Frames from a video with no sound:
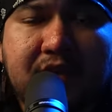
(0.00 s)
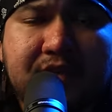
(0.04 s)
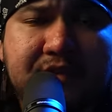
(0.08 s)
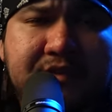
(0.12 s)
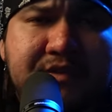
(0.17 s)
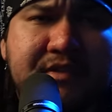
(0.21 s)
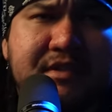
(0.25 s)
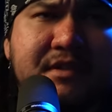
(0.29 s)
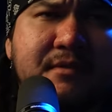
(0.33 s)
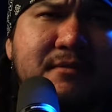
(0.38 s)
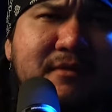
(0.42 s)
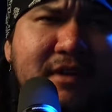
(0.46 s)
You
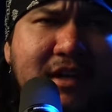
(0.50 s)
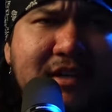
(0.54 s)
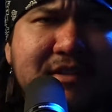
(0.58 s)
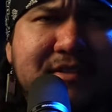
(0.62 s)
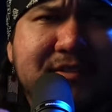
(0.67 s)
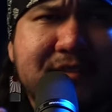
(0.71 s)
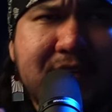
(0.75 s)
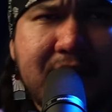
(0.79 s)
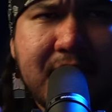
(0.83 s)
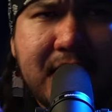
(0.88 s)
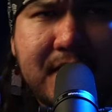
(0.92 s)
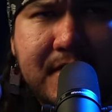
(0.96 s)
see, when I
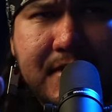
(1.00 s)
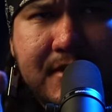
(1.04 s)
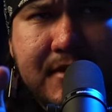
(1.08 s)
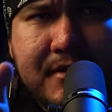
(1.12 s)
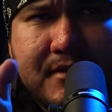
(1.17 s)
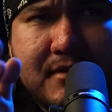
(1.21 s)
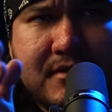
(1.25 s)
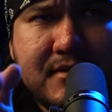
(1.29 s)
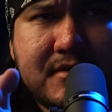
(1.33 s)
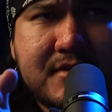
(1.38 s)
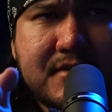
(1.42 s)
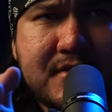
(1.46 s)
take
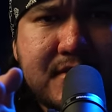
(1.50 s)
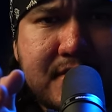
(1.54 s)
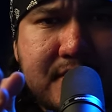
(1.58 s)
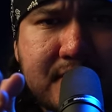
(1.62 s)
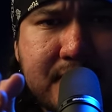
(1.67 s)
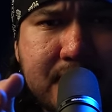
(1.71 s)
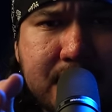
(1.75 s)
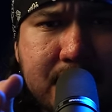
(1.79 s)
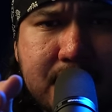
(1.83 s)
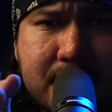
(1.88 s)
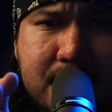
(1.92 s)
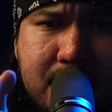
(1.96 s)

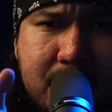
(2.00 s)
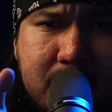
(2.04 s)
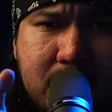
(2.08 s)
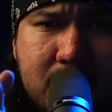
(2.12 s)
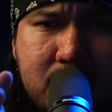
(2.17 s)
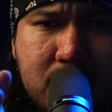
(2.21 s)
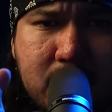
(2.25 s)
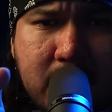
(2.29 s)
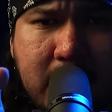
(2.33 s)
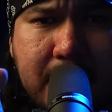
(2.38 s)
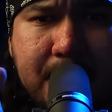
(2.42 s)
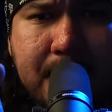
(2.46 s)
these
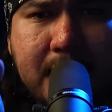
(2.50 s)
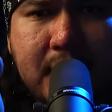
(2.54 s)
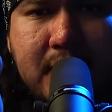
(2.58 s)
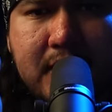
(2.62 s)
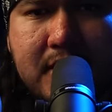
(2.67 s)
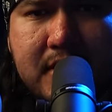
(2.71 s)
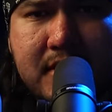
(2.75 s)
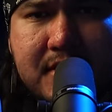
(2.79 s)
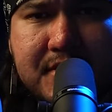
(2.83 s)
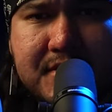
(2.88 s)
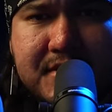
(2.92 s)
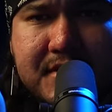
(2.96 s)

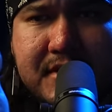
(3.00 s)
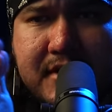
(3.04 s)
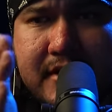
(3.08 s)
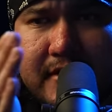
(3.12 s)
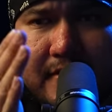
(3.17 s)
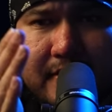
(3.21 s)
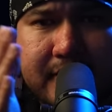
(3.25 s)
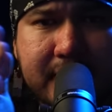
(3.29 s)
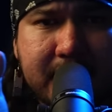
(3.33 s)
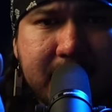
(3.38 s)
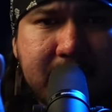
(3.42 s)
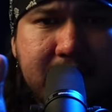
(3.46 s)
tripods and
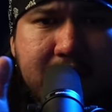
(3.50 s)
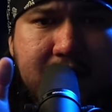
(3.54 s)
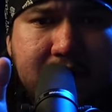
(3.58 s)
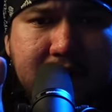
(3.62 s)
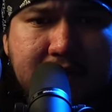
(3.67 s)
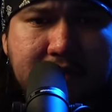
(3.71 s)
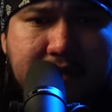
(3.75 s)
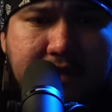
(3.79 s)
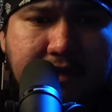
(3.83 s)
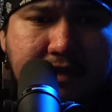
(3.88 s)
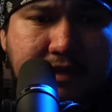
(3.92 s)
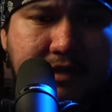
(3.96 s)

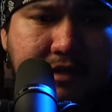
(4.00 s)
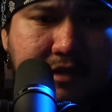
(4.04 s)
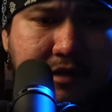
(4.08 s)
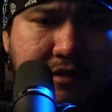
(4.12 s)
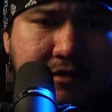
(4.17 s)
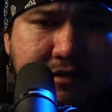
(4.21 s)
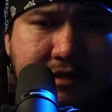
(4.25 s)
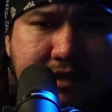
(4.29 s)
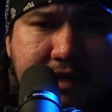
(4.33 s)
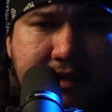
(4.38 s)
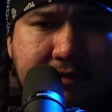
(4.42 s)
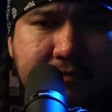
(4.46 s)
everything, like I
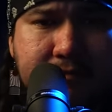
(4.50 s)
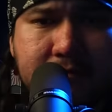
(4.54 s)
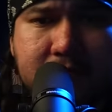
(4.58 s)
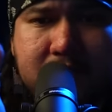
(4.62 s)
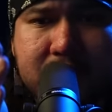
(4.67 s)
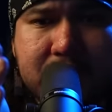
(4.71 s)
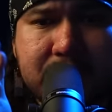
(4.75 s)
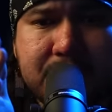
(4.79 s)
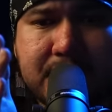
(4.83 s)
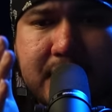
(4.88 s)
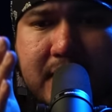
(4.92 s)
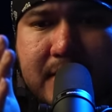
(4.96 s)
only have
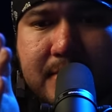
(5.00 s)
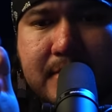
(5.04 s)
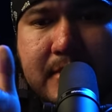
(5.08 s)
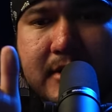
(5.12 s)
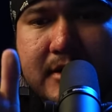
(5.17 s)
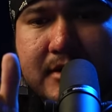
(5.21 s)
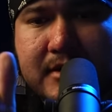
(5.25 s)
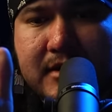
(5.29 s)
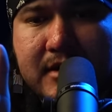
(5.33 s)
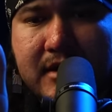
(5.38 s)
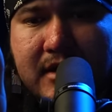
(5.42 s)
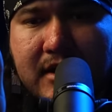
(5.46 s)
one
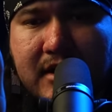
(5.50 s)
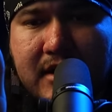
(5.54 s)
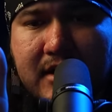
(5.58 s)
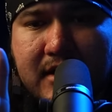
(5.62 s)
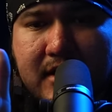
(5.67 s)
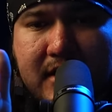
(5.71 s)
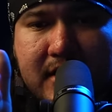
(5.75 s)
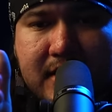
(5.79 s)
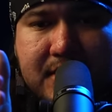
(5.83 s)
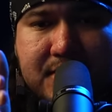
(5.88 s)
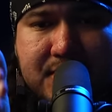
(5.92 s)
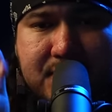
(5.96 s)
tripod.
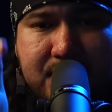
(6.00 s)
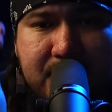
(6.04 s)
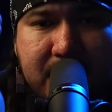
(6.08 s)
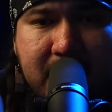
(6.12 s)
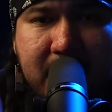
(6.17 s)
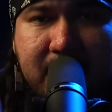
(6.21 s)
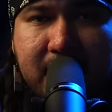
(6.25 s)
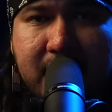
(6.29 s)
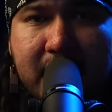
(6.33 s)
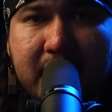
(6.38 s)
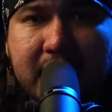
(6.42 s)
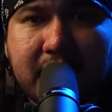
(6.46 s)
So
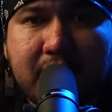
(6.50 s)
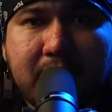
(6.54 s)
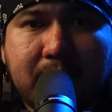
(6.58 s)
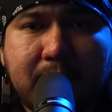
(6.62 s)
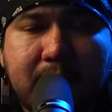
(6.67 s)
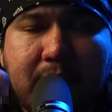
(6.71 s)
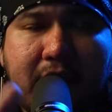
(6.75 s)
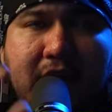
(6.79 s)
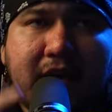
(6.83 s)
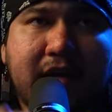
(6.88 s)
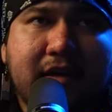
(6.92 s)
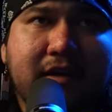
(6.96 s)
whenever I
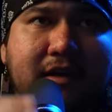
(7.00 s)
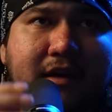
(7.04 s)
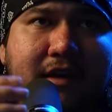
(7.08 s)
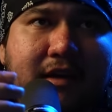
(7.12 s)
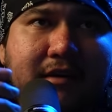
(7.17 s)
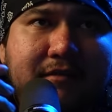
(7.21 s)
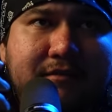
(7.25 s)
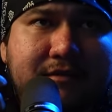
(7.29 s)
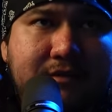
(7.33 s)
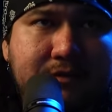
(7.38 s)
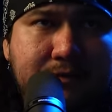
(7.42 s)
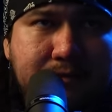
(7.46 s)
come back, I
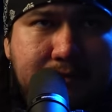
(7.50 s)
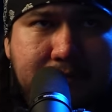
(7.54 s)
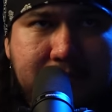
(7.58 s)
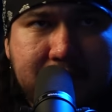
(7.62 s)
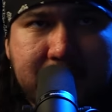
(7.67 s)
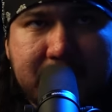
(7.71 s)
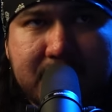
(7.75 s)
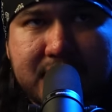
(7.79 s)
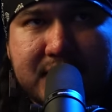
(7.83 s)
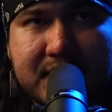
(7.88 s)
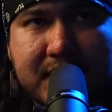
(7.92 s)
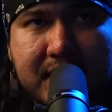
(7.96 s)
have to
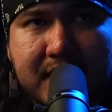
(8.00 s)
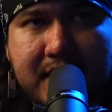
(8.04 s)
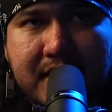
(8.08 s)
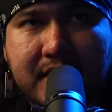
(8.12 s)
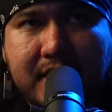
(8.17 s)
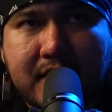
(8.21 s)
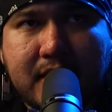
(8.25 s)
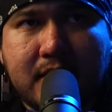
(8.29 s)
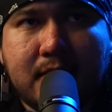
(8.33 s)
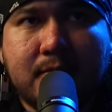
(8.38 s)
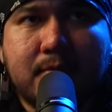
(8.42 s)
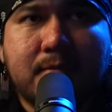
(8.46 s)
reset it
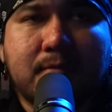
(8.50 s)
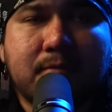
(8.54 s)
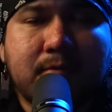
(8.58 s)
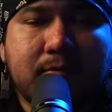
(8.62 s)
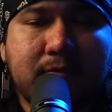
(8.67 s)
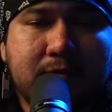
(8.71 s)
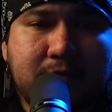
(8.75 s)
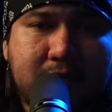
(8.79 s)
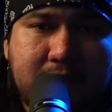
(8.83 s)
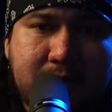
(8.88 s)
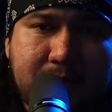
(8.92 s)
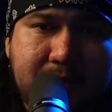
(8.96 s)
up,
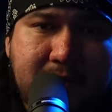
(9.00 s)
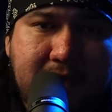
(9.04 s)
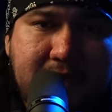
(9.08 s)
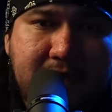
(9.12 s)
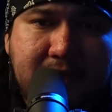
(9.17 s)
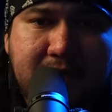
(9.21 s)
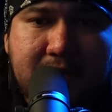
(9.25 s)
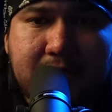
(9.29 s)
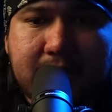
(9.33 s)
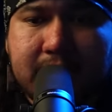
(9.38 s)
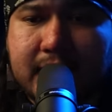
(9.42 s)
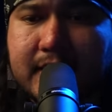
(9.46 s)

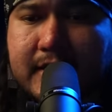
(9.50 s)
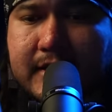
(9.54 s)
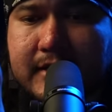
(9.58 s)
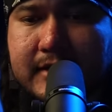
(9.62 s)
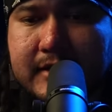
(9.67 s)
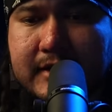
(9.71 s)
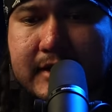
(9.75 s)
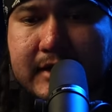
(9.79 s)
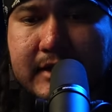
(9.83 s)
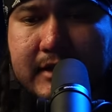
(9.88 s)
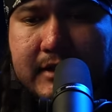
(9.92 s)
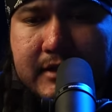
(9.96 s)
remake it like
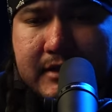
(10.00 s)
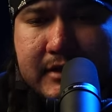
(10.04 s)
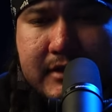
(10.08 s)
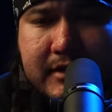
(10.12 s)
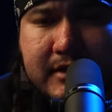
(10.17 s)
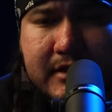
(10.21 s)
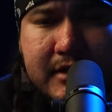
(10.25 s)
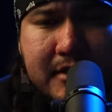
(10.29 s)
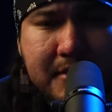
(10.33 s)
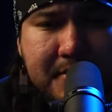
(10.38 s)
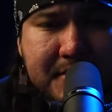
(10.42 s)
look good.